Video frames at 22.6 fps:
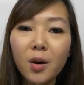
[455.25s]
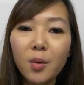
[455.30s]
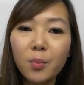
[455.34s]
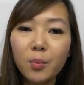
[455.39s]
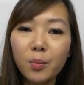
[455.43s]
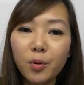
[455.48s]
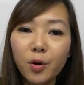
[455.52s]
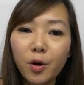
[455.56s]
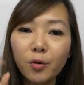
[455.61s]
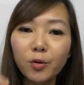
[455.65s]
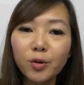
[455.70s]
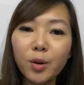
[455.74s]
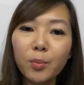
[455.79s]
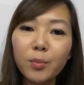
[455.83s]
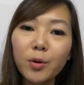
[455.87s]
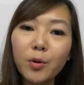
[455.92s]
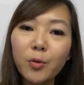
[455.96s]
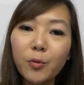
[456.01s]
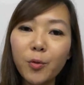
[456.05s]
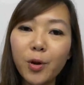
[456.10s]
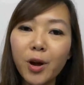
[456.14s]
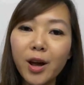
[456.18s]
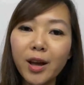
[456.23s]
Pro
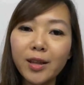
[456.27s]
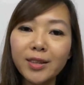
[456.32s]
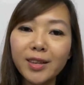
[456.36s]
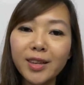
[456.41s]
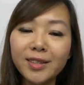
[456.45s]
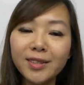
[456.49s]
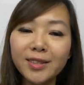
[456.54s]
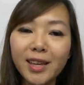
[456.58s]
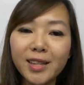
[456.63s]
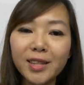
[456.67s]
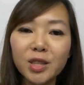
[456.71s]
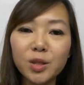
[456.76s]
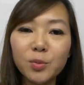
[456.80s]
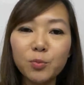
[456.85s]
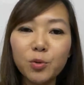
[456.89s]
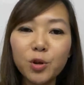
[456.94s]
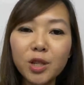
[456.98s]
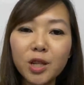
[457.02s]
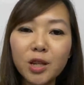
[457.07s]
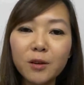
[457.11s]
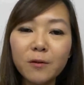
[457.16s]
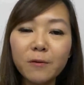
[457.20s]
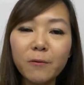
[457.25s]
number one is that it's
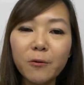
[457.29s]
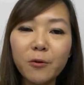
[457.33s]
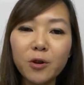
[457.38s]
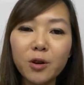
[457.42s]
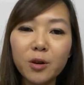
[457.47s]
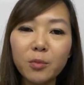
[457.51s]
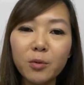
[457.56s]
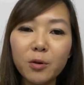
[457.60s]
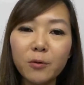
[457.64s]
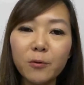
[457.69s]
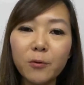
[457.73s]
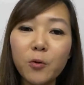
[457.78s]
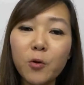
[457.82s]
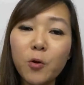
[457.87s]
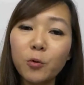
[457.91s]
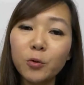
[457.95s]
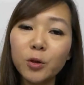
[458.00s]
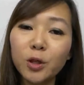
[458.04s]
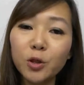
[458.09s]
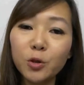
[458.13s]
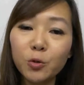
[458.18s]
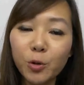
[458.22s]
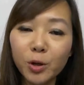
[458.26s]
pretty affordable for
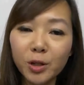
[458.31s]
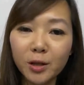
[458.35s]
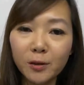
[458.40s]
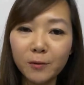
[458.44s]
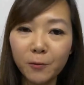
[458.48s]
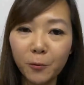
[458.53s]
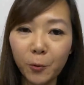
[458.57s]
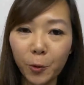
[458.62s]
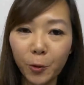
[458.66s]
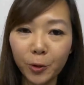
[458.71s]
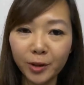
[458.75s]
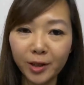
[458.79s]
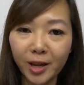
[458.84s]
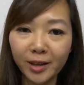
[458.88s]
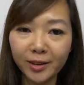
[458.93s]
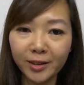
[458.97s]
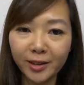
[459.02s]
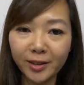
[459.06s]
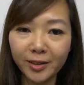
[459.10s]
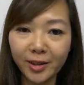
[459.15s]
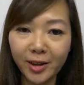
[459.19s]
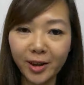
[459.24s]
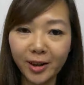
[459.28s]
only
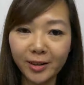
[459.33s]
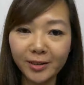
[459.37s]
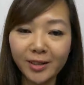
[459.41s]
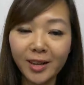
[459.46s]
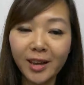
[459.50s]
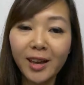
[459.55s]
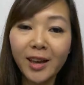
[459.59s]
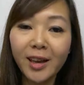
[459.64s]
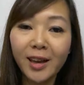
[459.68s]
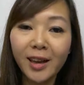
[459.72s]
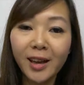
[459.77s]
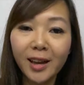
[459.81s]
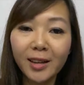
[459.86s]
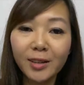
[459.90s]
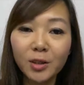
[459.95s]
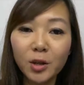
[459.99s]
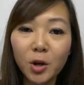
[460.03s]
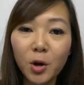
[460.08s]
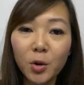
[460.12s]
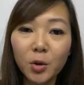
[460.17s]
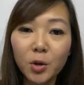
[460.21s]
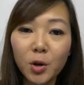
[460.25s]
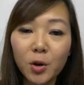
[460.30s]
$24.99. I
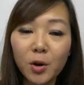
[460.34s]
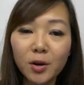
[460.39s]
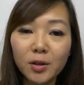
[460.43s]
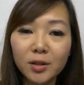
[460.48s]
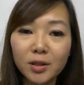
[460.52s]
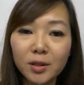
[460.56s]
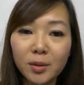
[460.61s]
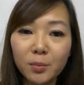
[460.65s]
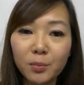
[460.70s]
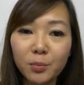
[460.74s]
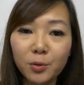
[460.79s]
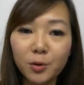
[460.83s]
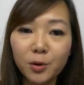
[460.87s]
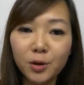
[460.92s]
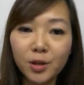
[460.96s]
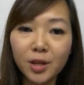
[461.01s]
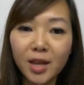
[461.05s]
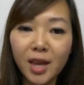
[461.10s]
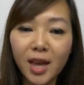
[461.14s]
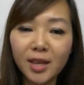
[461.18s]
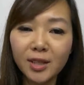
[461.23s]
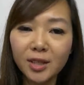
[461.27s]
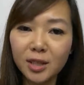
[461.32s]
know there are some
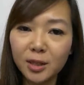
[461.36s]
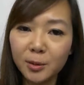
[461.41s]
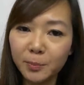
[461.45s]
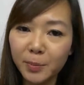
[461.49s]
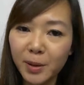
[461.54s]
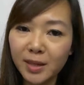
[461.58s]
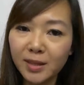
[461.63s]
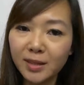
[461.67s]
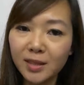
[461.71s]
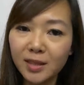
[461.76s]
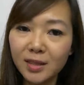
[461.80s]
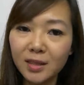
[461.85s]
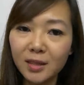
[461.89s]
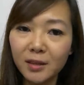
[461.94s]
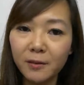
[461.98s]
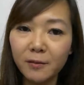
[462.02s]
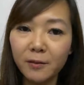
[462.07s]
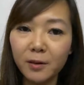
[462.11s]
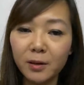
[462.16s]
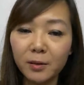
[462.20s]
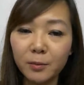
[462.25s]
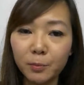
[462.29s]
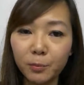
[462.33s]
pretty
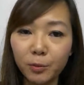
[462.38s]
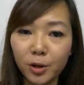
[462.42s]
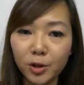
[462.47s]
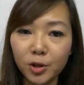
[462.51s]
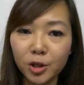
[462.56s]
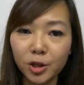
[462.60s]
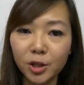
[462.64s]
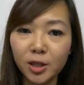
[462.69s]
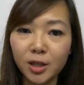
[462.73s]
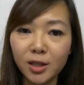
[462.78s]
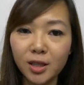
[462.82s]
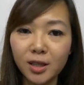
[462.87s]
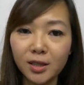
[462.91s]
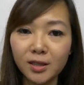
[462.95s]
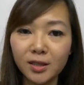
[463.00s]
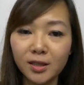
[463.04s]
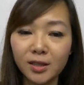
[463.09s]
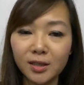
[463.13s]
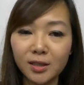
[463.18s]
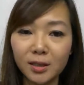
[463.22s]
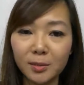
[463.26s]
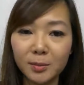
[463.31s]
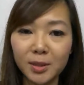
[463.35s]
expensive brush cleaning
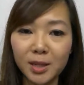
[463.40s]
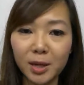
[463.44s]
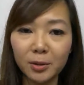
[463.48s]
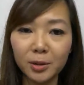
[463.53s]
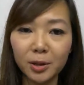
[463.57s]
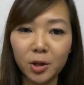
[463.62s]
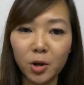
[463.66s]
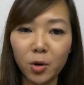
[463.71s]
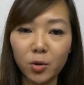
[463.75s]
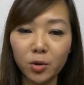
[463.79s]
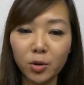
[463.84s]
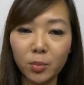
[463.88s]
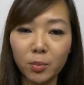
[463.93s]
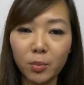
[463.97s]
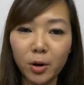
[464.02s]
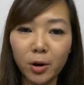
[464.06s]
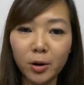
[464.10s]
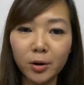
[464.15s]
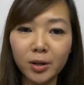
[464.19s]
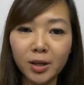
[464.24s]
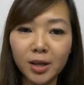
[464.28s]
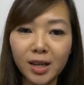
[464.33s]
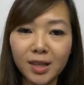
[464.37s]
systems out there on the
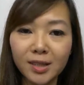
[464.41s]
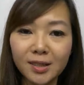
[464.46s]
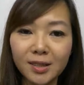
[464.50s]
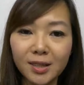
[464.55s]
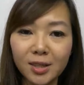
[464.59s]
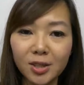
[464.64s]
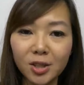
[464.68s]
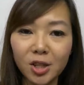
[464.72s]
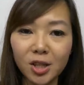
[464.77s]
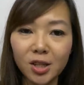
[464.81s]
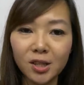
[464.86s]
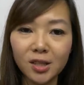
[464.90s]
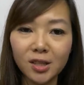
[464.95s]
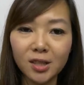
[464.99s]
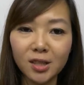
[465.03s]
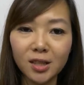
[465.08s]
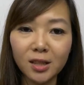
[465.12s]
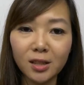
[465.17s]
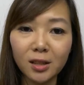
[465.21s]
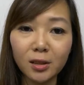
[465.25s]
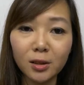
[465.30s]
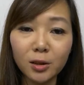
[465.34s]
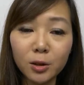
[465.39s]
market, such as the
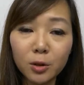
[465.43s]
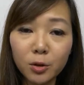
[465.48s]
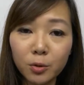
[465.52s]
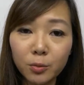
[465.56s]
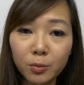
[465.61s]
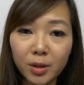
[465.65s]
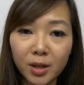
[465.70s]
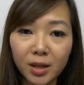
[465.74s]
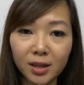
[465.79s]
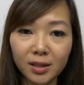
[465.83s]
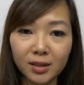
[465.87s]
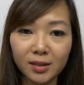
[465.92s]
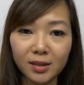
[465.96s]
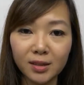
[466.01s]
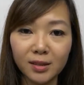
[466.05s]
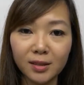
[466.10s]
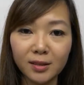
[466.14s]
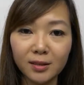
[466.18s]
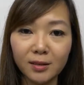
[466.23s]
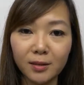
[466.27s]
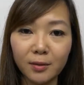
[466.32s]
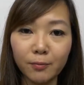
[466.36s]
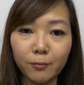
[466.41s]
Lumia
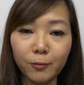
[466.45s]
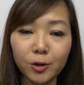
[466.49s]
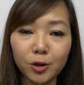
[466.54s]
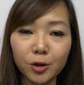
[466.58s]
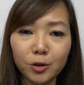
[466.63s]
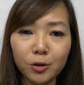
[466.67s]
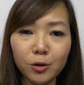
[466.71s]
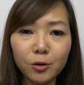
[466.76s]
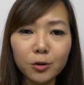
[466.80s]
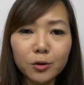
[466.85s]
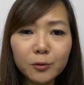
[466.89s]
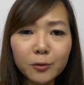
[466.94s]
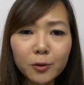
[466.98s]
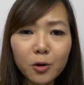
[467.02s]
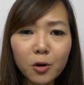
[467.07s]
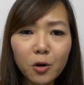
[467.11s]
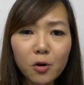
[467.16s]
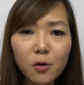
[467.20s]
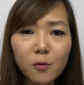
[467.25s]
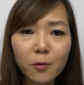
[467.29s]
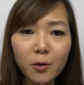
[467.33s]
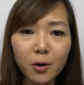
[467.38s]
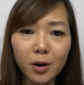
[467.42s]
system, which goes for
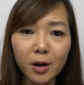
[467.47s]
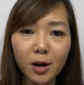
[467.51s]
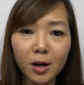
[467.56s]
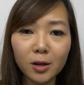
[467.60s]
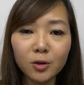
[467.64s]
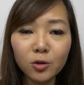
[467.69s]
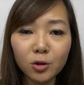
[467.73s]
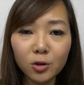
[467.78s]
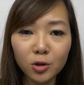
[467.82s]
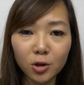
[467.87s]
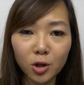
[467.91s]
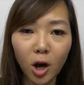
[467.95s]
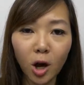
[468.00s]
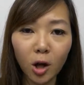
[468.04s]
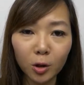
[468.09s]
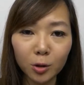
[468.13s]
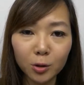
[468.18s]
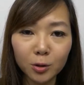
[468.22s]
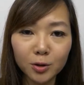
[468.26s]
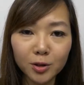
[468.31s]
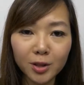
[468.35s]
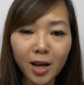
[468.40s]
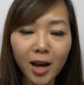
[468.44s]
over
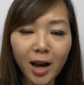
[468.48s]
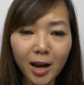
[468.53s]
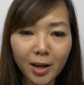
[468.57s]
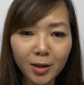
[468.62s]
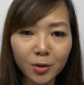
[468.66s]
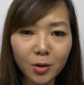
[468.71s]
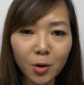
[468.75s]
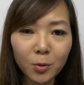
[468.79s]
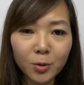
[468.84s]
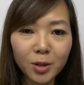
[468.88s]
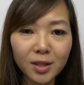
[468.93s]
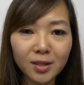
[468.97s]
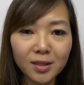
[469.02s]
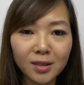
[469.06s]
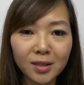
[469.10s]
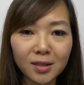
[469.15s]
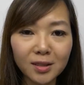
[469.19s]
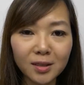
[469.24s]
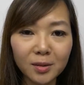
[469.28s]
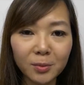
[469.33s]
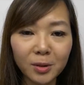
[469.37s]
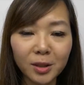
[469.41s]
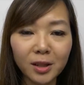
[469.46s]
$100. I know that
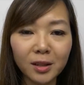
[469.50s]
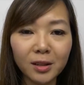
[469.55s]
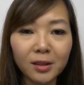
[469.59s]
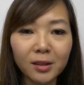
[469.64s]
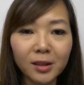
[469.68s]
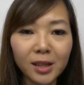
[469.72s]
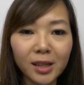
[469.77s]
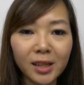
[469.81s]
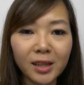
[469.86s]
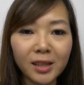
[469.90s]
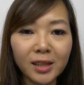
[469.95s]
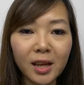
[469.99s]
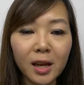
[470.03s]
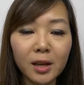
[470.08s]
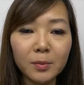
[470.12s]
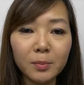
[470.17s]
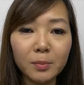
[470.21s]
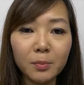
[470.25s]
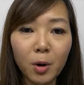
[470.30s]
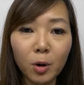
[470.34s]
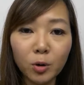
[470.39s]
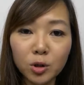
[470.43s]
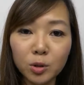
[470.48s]
system can clean
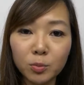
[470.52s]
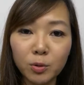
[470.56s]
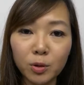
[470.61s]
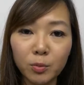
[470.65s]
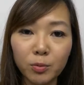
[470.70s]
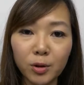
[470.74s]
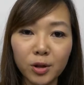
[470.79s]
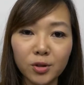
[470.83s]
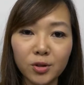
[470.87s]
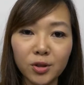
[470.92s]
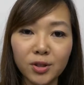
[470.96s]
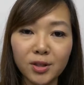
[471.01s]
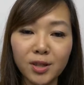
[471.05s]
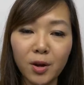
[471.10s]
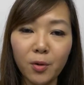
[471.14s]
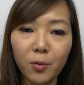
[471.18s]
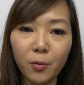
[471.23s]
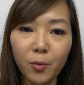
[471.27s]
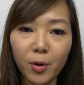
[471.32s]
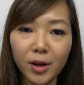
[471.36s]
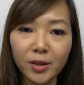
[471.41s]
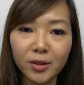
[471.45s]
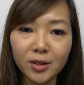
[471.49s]
multiple brushes at
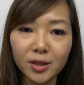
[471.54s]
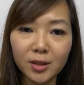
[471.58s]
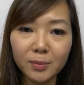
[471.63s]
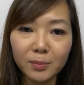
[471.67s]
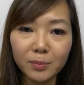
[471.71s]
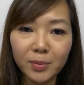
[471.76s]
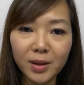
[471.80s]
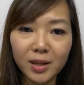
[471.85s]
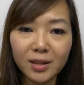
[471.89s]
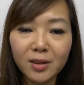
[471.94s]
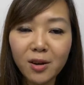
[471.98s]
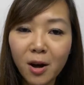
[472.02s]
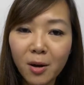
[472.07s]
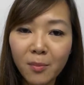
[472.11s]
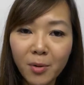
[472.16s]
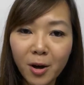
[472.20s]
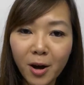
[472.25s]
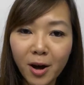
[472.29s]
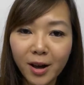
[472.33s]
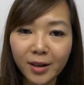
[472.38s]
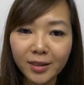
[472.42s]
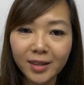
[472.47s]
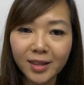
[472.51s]
once, but come
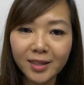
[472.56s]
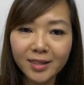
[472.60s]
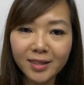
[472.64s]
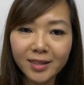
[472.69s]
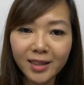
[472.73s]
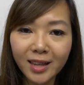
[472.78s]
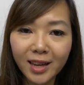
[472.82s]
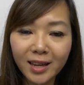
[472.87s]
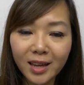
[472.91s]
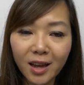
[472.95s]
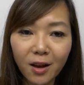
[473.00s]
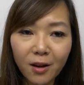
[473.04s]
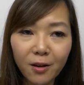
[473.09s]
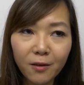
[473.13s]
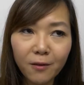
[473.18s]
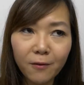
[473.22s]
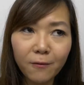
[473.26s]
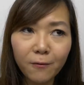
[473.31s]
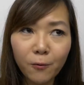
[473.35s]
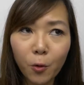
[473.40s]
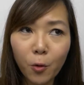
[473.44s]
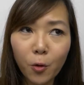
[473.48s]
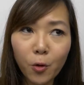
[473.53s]
on, it's like
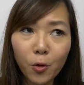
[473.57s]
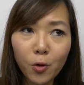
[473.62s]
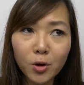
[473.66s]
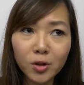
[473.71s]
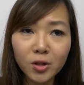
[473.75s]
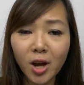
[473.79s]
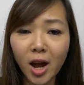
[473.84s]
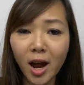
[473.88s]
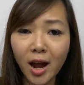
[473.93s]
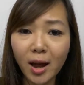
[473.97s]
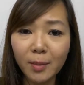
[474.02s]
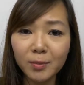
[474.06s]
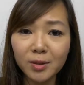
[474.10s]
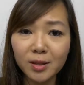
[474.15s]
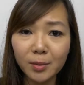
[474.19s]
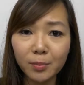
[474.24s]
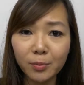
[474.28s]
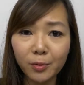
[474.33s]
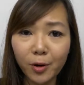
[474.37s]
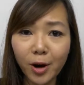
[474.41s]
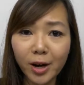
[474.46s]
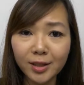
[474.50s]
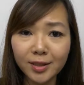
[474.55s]
4 times the
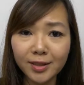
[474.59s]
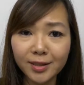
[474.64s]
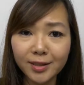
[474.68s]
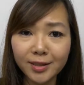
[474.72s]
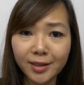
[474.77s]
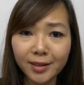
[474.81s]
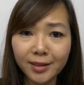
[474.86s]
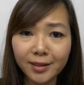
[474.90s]
price.